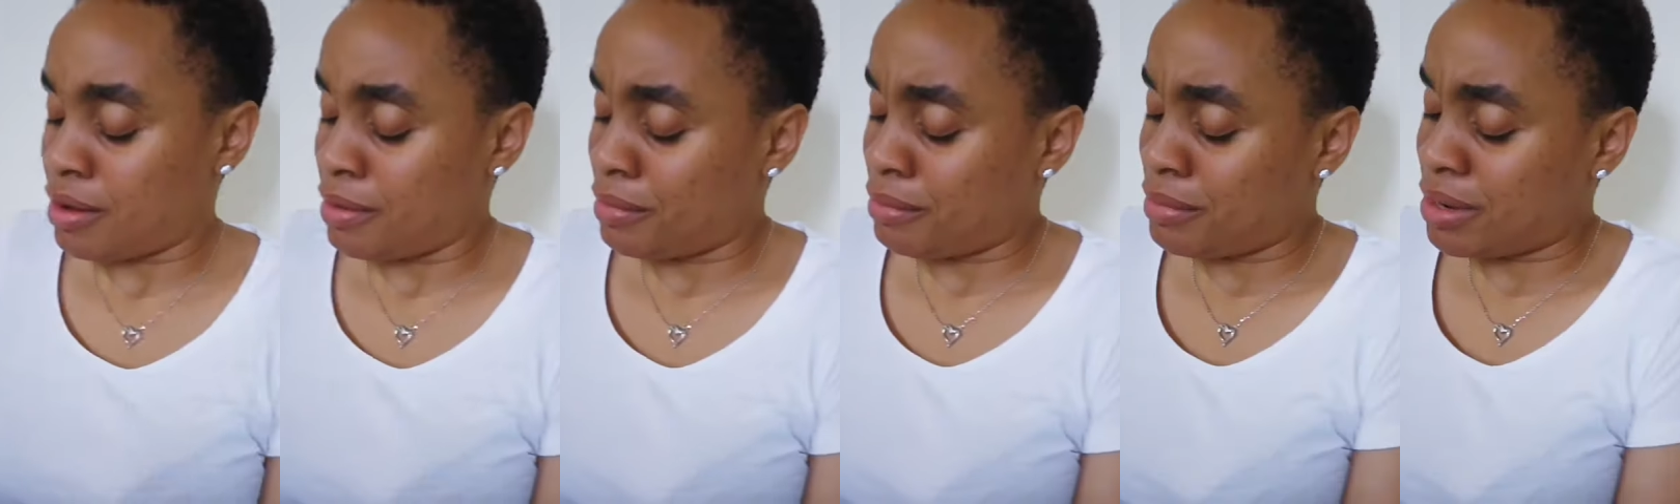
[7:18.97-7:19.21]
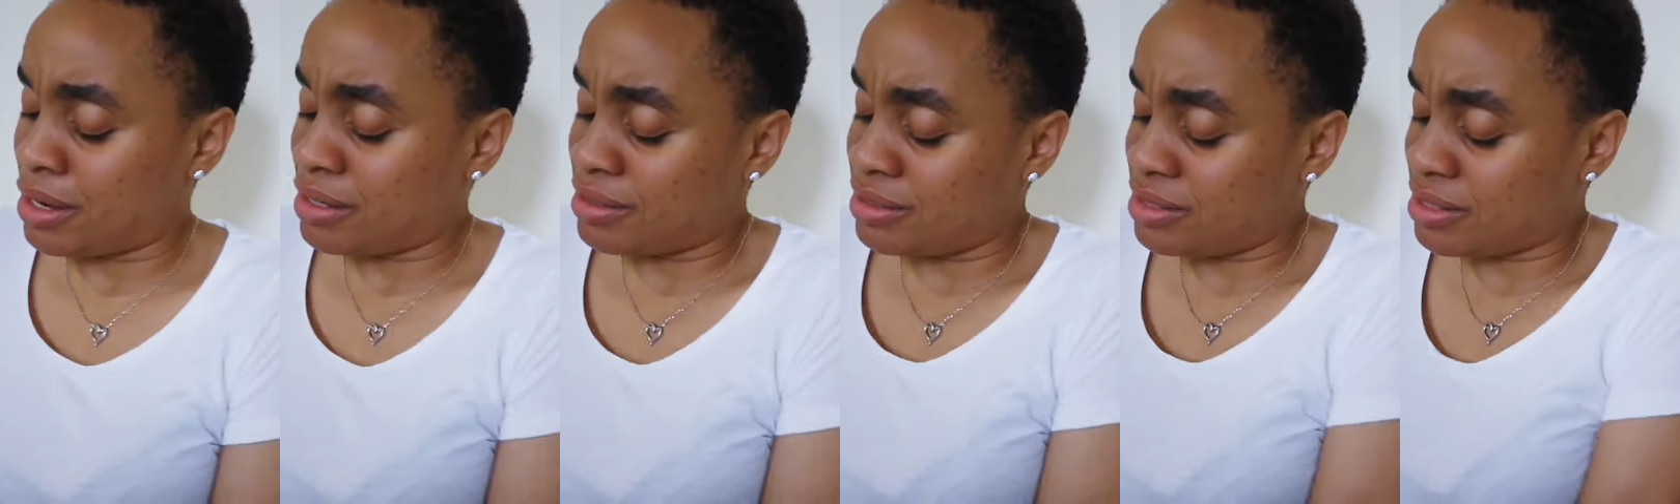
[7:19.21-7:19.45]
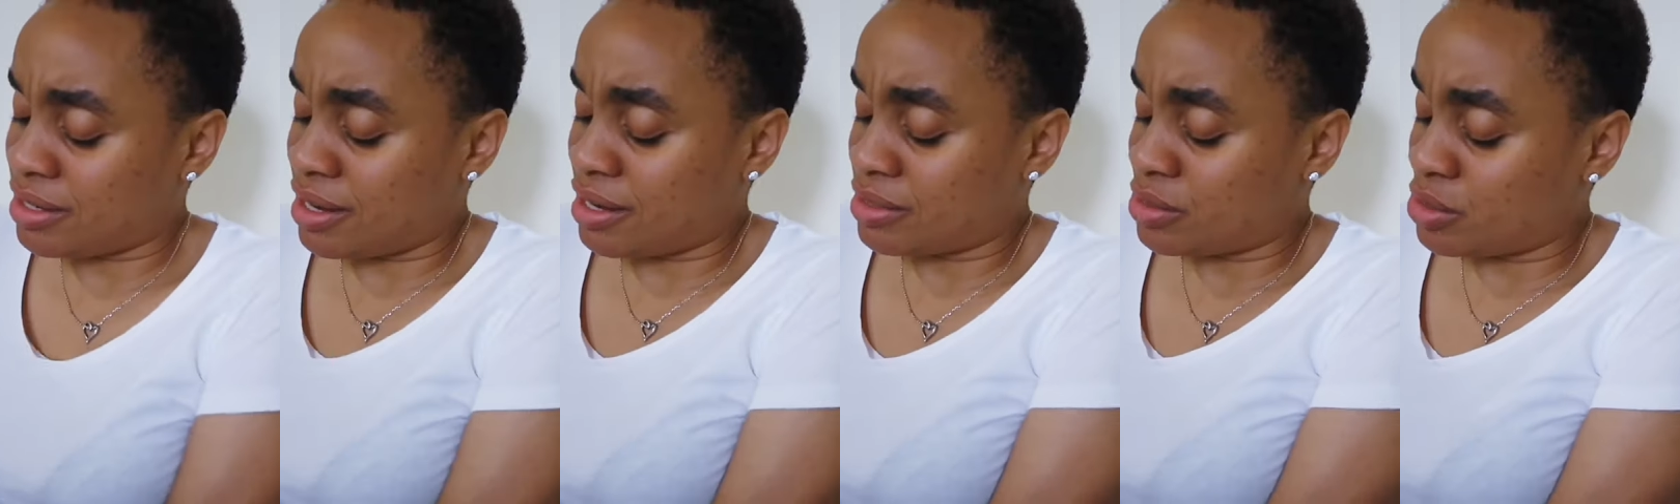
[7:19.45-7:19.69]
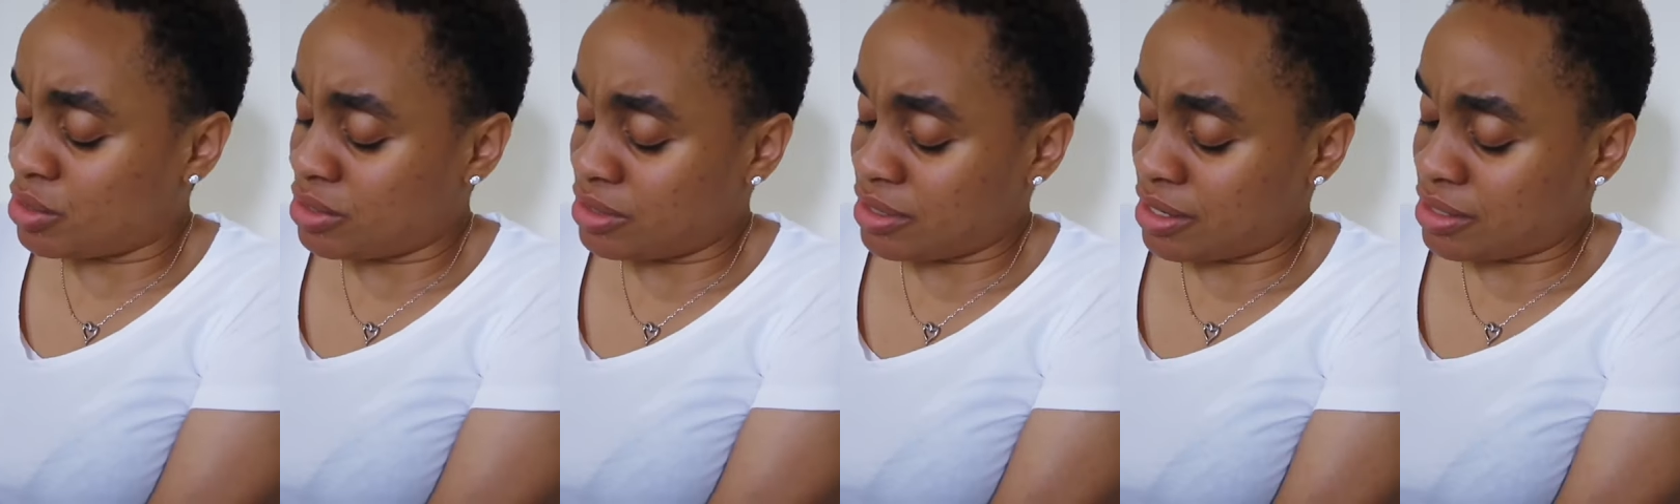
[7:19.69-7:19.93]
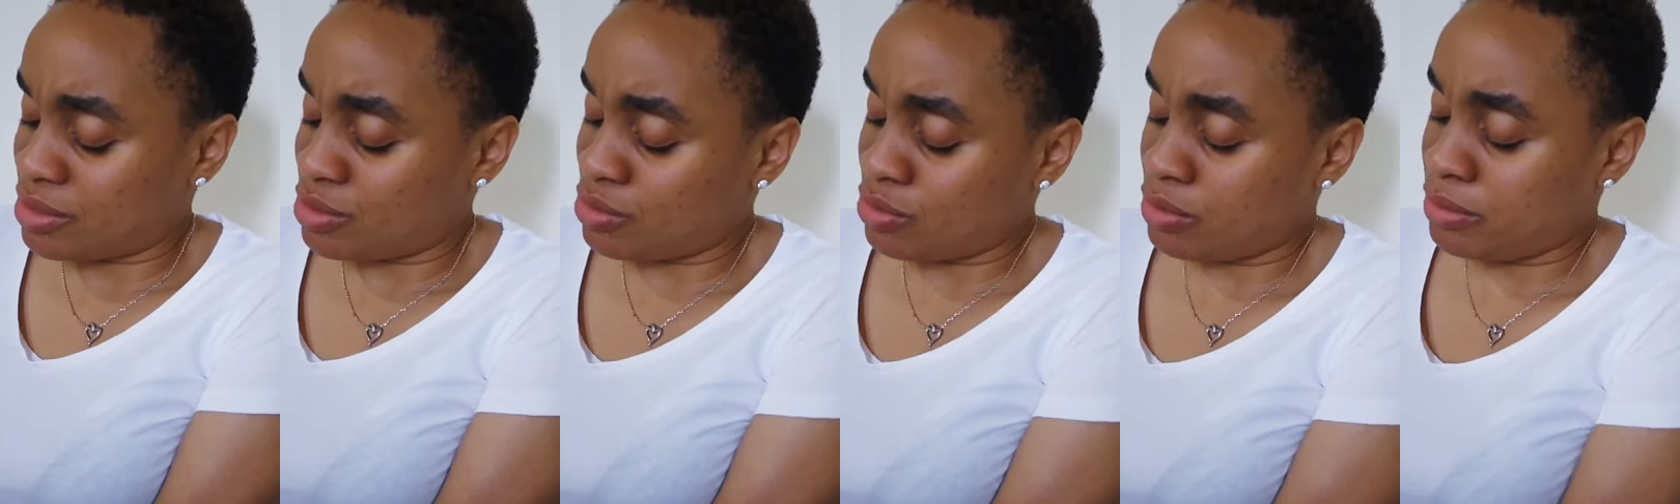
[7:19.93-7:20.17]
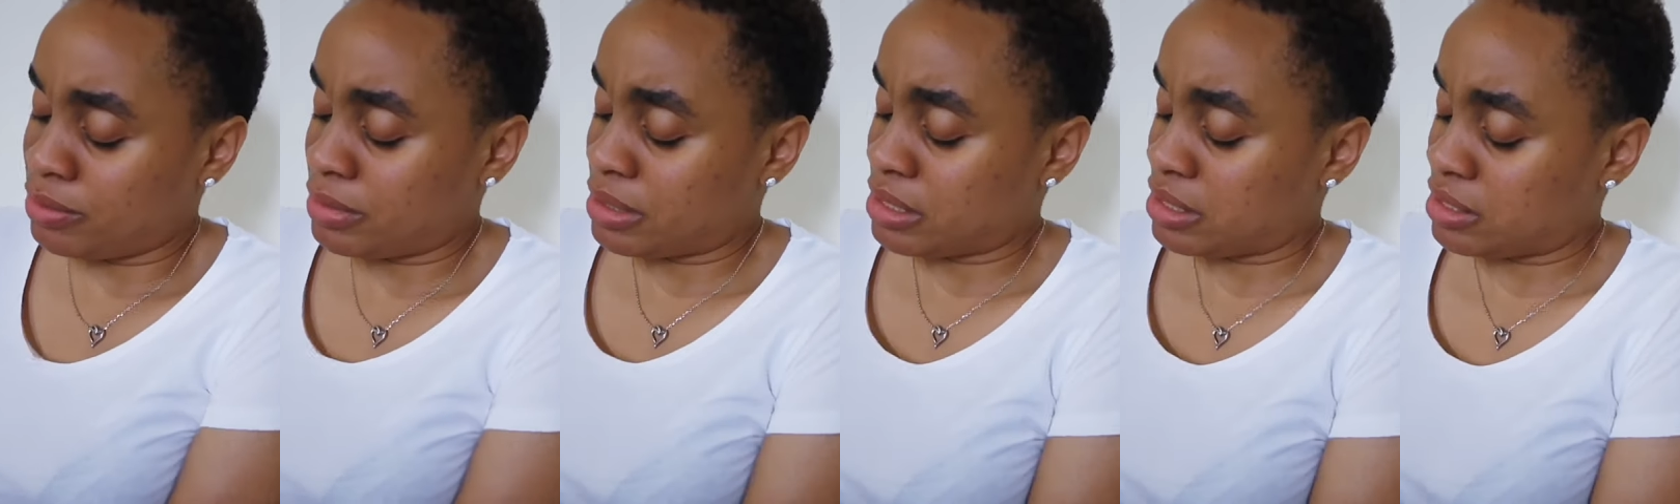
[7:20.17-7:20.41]
Man, these cartons are so
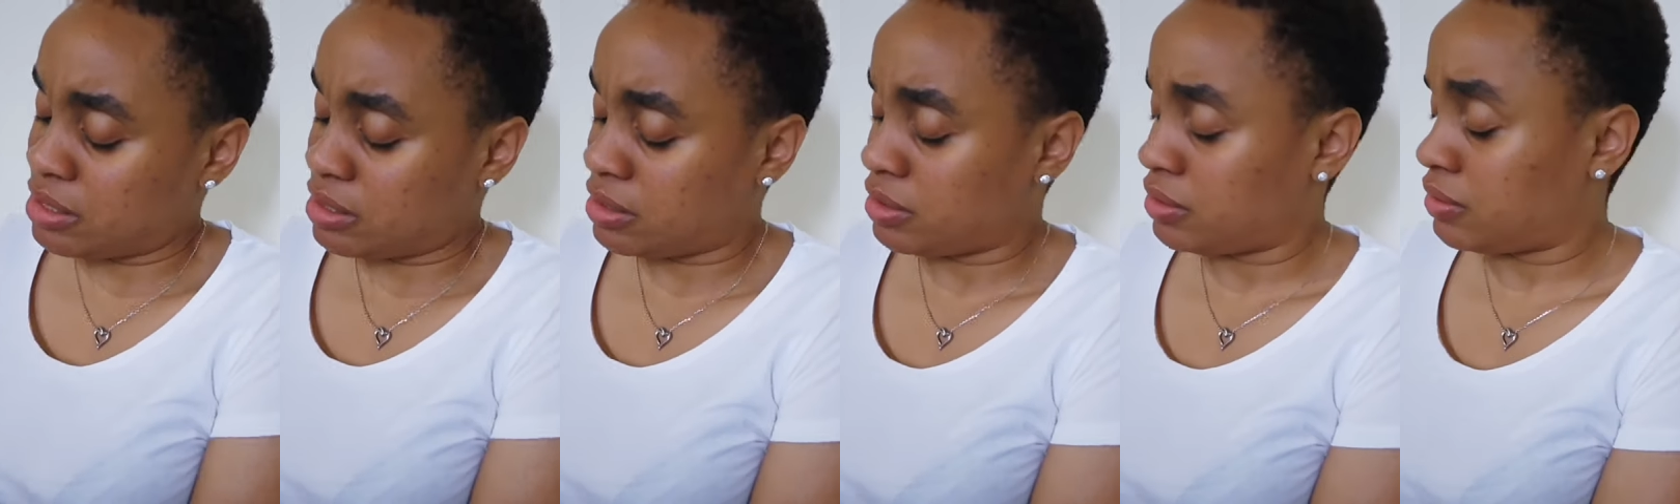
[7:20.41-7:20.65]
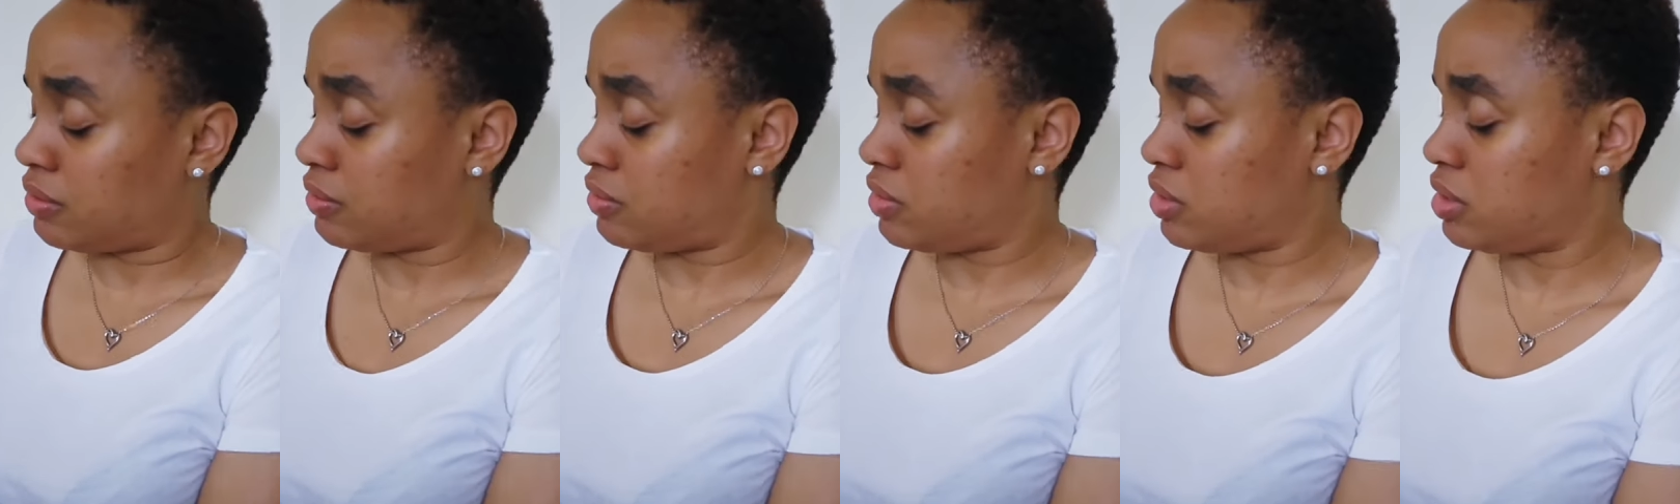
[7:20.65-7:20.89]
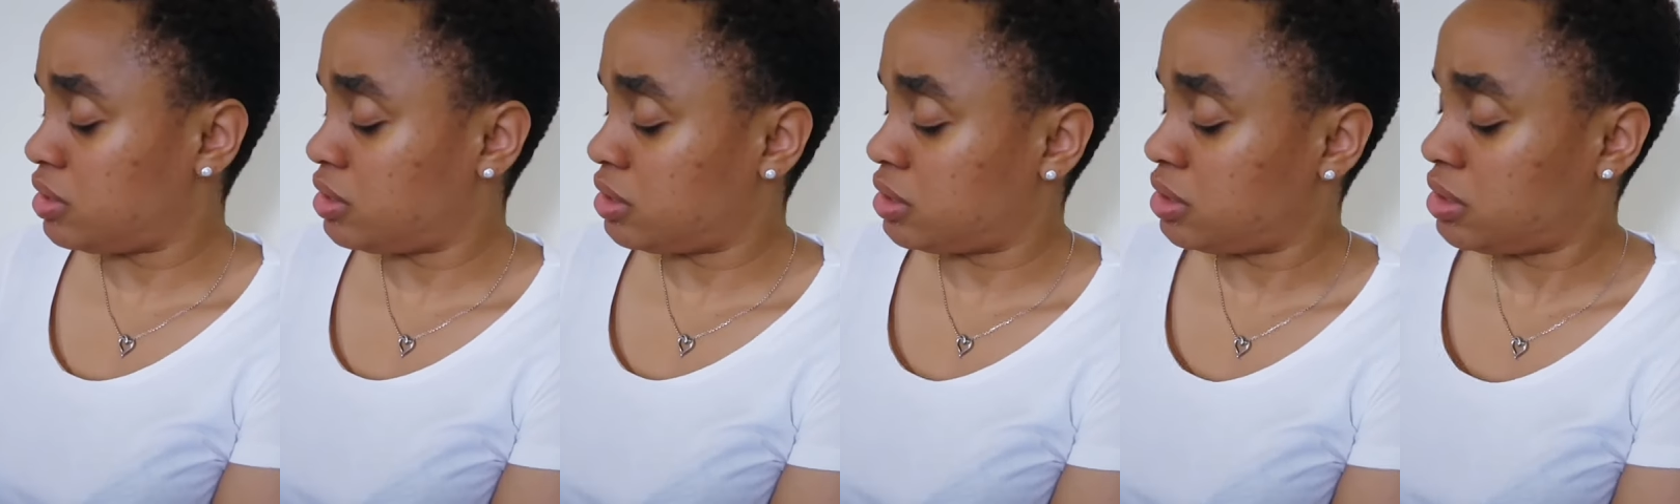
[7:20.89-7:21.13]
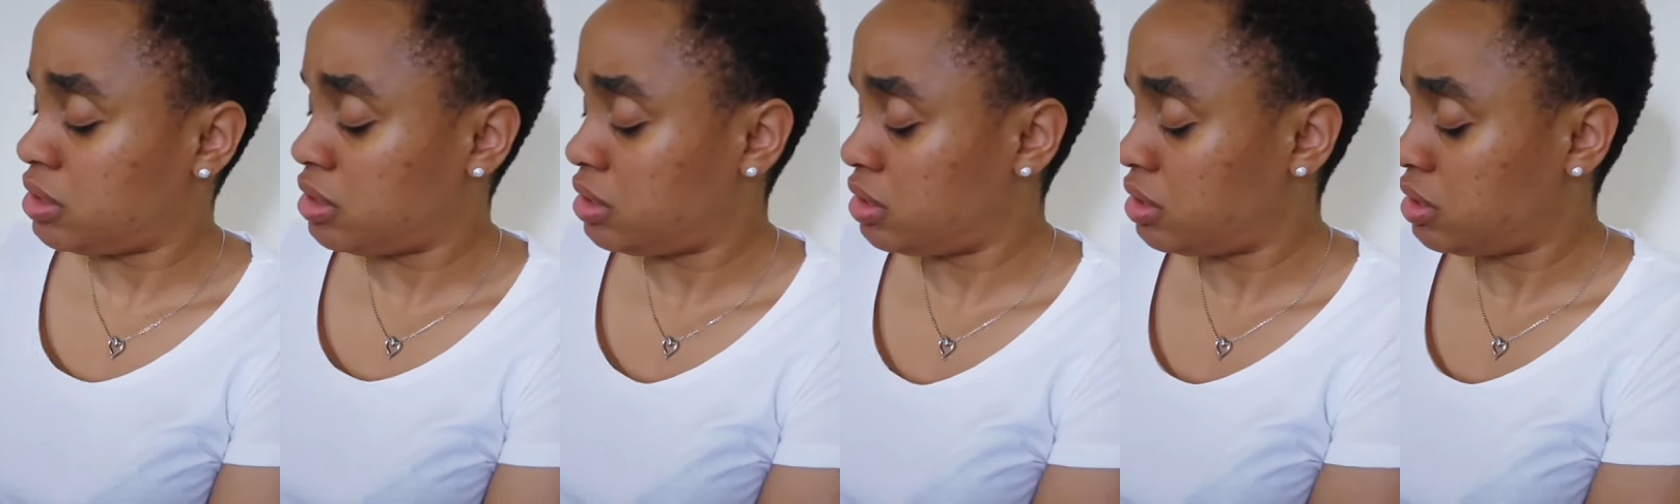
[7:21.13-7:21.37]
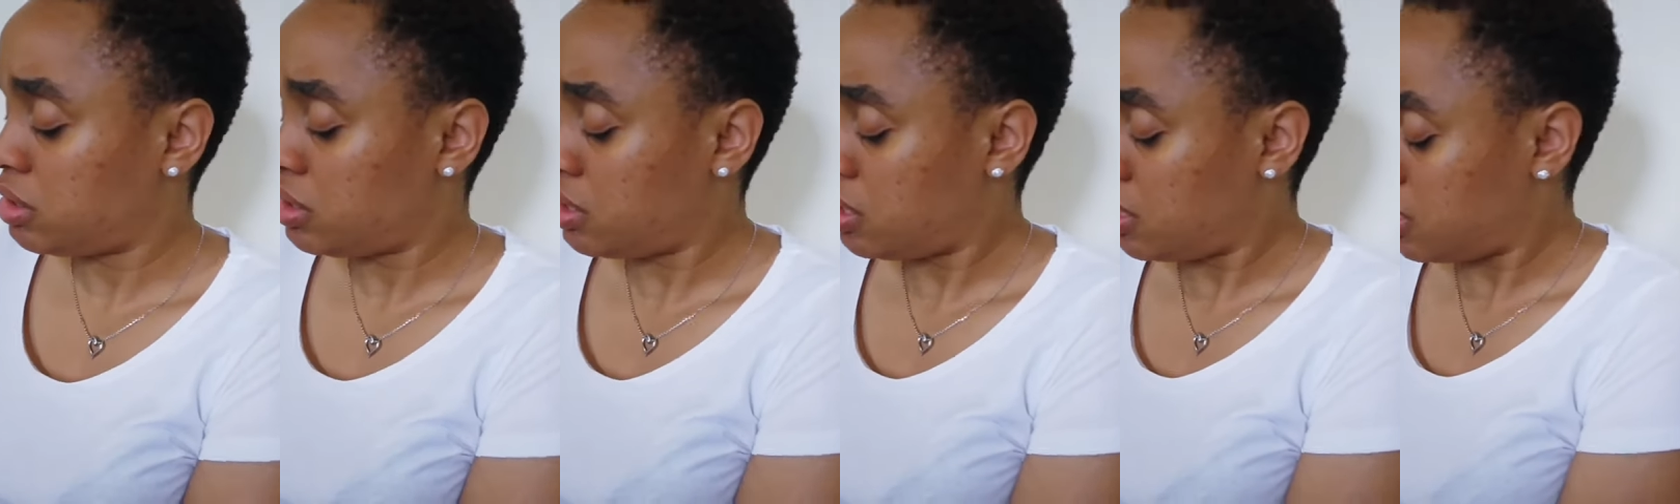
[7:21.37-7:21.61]
massive.